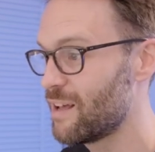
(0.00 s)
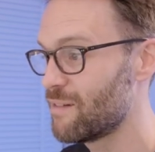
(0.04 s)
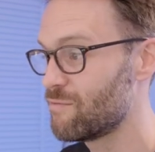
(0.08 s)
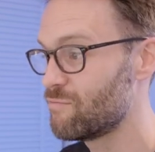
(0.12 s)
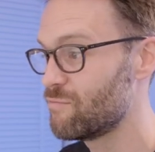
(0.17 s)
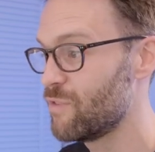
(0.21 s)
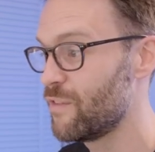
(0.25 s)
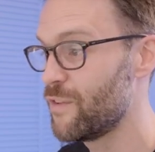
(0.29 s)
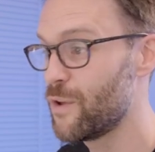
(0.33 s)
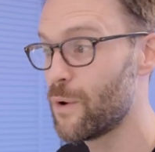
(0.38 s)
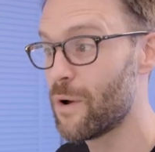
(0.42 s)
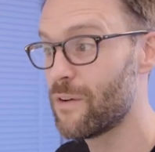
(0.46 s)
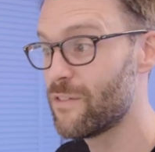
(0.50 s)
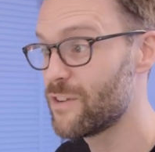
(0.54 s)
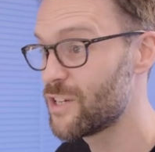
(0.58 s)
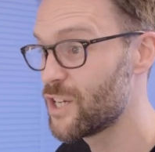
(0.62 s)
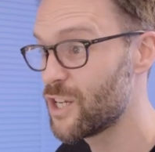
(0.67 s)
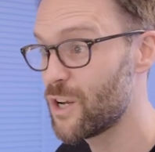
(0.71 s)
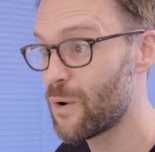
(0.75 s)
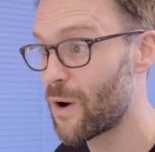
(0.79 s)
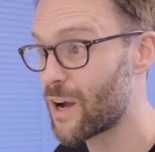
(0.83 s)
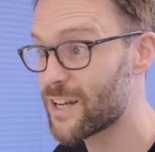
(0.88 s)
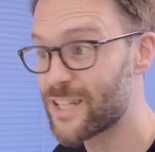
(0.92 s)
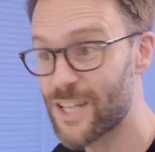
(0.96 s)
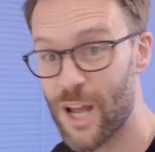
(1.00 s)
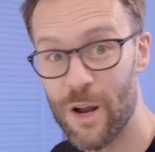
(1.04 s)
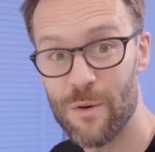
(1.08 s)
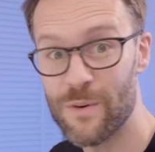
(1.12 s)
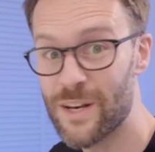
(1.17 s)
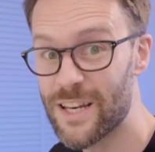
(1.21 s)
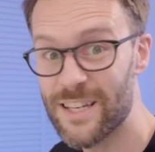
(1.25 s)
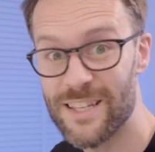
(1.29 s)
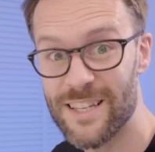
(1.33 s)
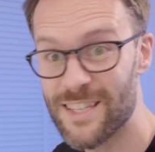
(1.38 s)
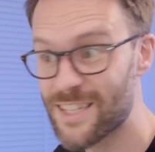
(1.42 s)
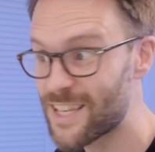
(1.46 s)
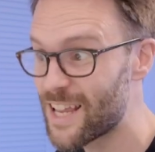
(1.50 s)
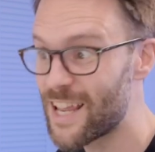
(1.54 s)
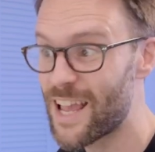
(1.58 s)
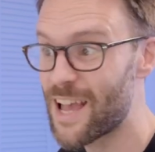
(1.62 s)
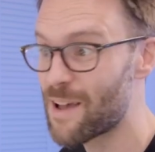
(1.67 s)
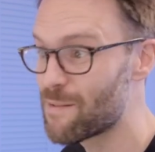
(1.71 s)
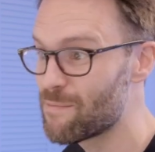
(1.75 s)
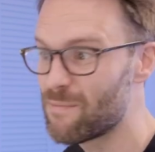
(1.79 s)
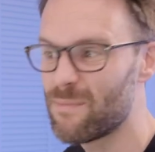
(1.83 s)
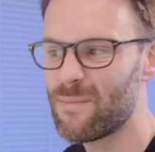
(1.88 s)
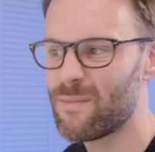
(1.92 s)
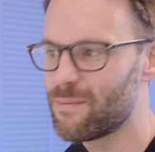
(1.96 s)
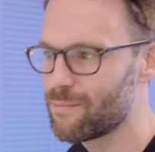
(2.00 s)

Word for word: review a video, I don't need to see it.